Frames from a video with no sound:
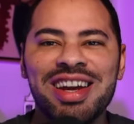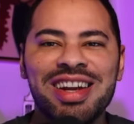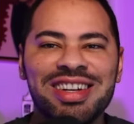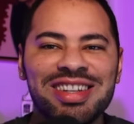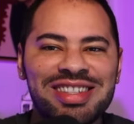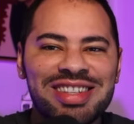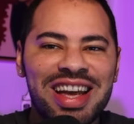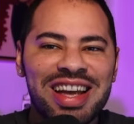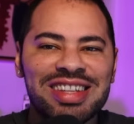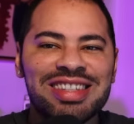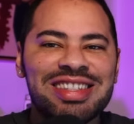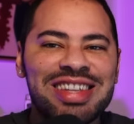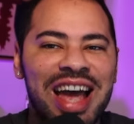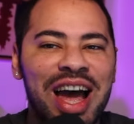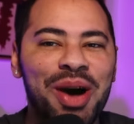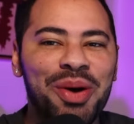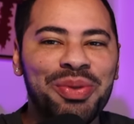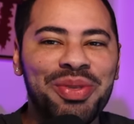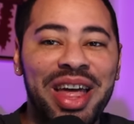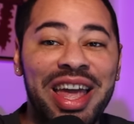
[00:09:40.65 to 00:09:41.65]
Does that
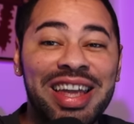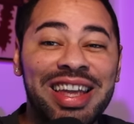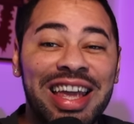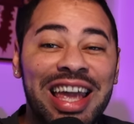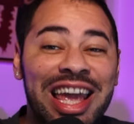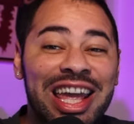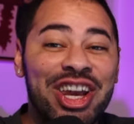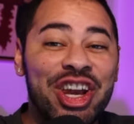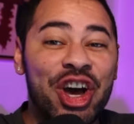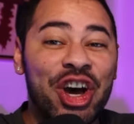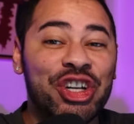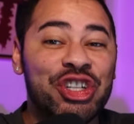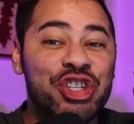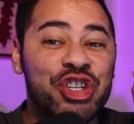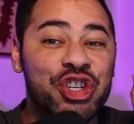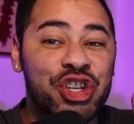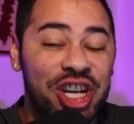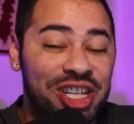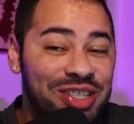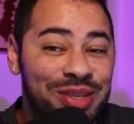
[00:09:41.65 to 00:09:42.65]
sound like an
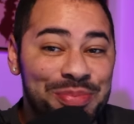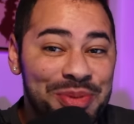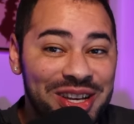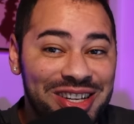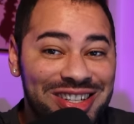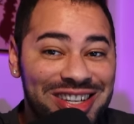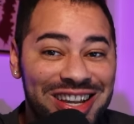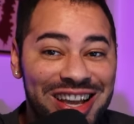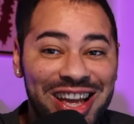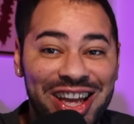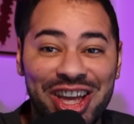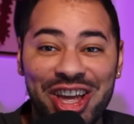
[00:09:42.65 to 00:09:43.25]
adjustment